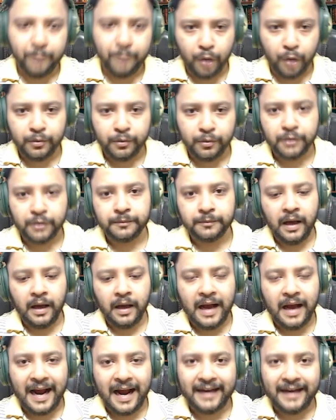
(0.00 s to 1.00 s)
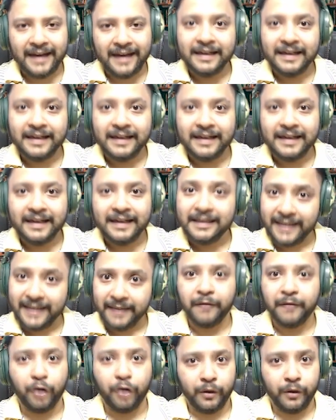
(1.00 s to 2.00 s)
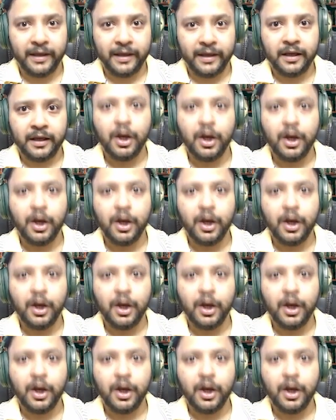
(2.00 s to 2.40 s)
prompt and type the following: